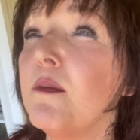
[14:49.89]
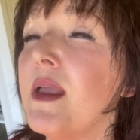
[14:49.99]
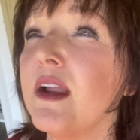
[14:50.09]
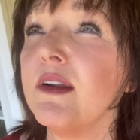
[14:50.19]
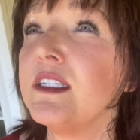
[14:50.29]

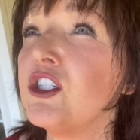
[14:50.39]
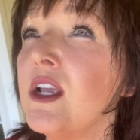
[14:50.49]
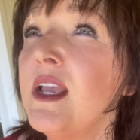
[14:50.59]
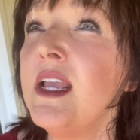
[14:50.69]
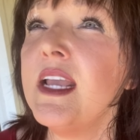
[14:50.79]
marriage
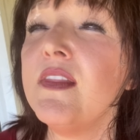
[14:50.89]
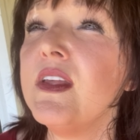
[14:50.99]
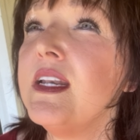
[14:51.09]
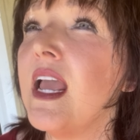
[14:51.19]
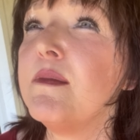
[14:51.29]
in
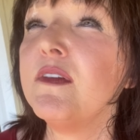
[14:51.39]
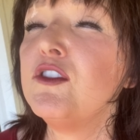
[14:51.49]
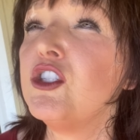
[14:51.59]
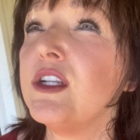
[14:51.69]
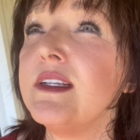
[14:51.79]
the name of
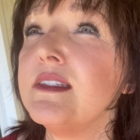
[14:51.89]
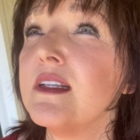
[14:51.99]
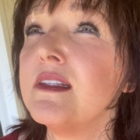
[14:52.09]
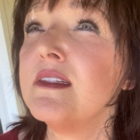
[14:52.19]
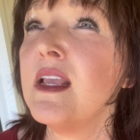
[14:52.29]

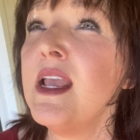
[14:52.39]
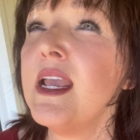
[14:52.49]
Jesus.